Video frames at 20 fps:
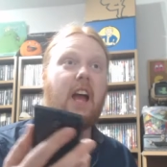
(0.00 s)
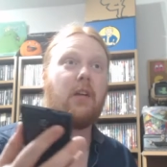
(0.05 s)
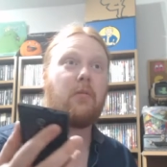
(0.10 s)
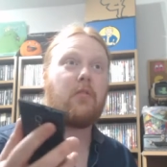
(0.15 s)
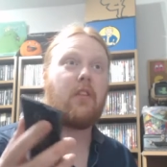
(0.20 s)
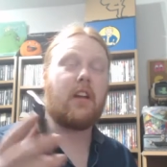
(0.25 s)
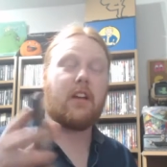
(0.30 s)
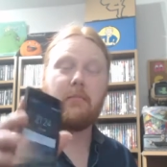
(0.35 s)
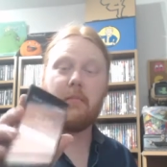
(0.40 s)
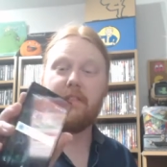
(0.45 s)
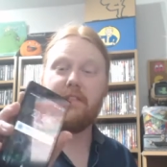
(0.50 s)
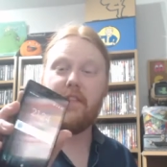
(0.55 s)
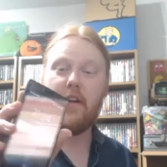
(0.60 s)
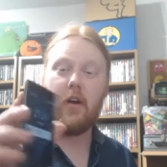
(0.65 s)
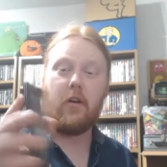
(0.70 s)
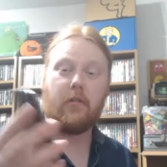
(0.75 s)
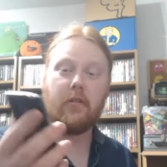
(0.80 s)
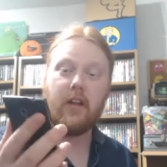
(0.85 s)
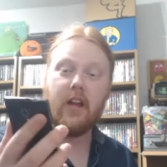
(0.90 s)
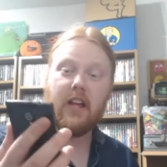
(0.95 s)
I upgraded my
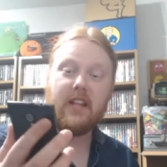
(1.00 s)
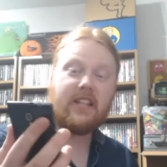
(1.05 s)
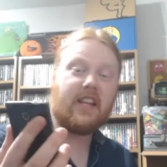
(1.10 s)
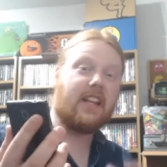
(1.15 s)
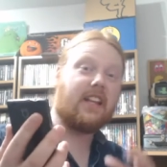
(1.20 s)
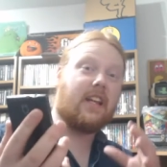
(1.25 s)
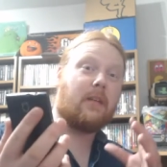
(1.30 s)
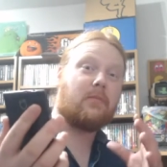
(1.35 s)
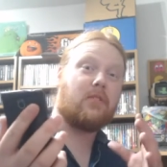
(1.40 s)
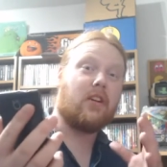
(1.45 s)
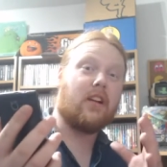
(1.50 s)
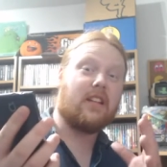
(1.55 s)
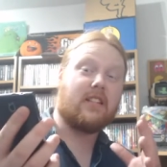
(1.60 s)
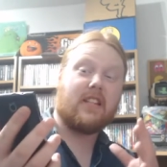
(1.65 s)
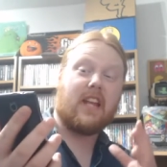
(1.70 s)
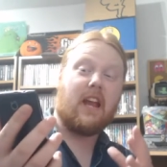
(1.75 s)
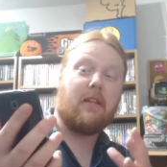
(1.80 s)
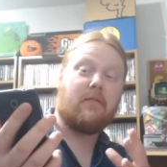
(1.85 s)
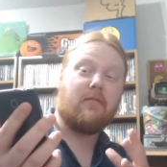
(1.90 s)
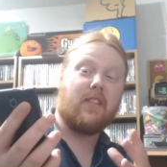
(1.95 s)
phone. Technically,
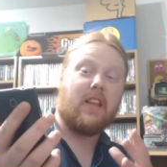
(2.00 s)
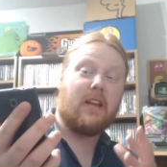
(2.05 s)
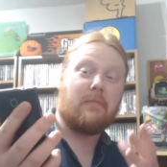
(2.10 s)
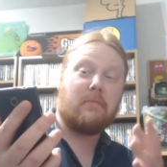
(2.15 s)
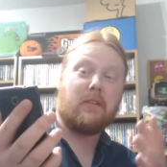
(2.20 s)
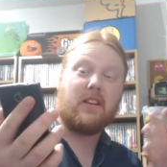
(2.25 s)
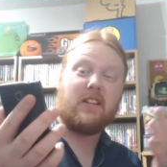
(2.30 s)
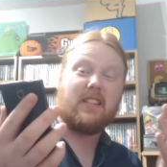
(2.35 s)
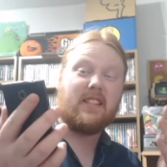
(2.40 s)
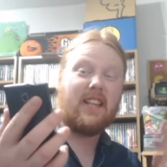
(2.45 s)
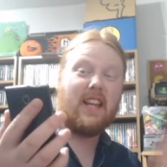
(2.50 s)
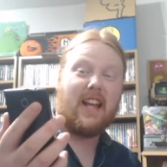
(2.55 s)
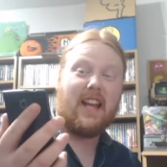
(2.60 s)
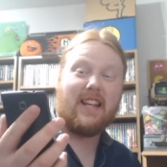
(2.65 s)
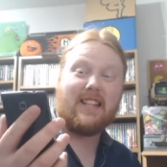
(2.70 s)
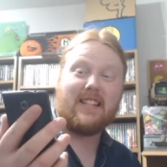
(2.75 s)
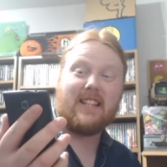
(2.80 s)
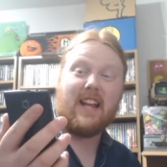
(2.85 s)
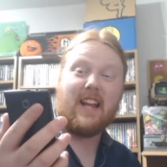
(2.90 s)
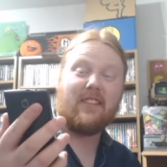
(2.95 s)
it's gaming related because
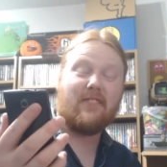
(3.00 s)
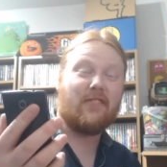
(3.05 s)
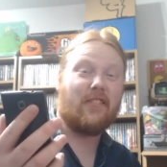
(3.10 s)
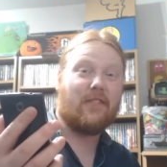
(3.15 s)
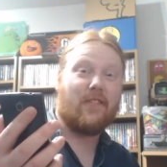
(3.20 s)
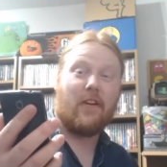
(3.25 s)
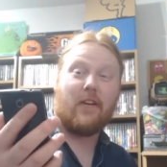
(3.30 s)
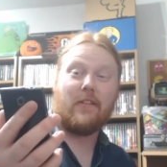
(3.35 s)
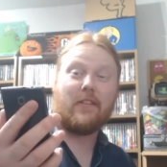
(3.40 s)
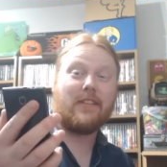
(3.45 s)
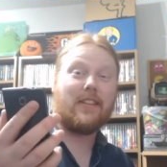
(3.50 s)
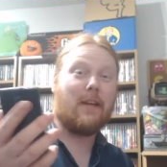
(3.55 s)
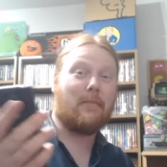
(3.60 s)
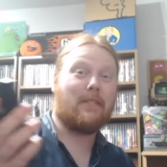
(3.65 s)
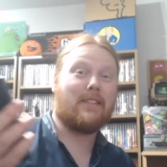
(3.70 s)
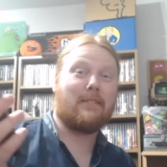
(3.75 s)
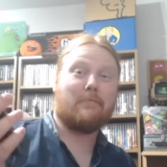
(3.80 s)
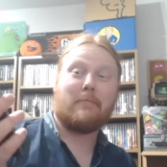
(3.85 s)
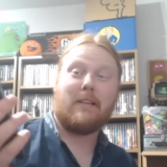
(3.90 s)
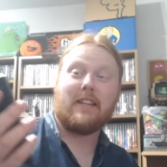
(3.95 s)
it's an Android phone, so that
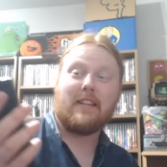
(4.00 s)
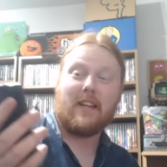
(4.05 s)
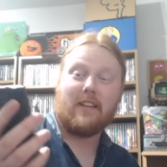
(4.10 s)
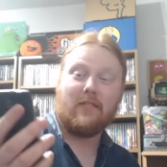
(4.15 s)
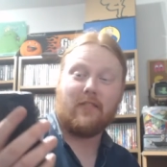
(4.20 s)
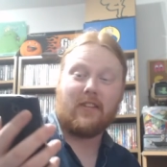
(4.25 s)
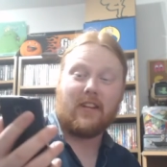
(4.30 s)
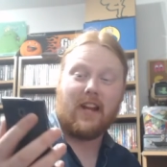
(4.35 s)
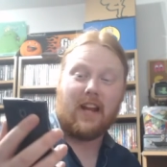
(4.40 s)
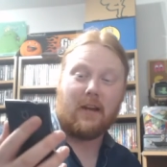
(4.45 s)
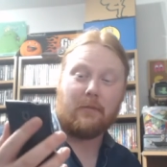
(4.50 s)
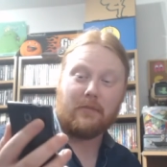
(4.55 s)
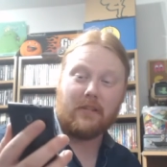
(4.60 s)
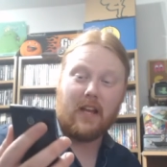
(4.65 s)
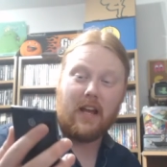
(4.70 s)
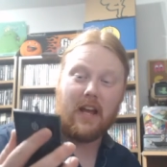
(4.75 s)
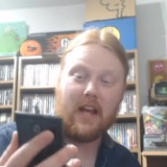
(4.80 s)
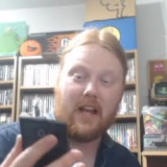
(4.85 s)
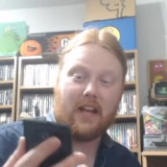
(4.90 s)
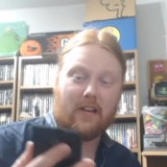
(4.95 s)
means it plays Android games
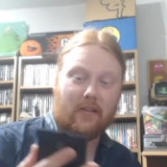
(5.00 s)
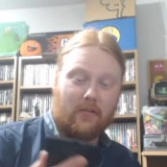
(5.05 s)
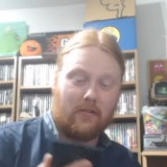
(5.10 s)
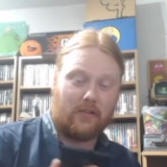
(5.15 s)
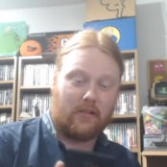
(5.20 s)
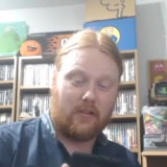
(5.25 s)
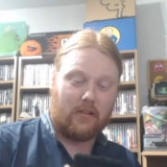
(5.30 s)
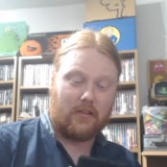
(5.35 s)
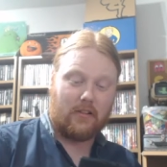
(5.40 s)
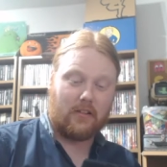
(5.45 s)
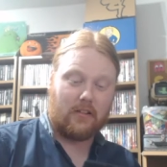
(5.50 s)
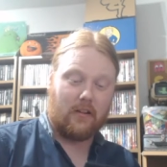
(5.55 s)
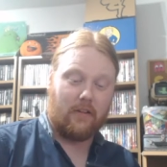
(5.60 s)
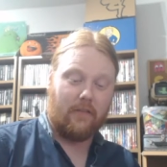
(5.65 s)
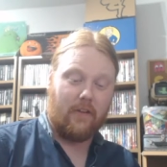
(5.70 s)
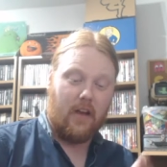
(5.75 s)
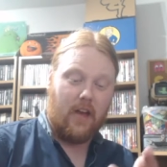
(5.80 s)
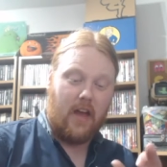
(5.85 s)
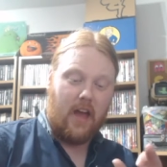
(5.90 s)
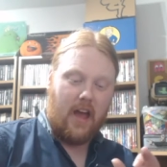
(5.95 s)
and all sorts of stuff.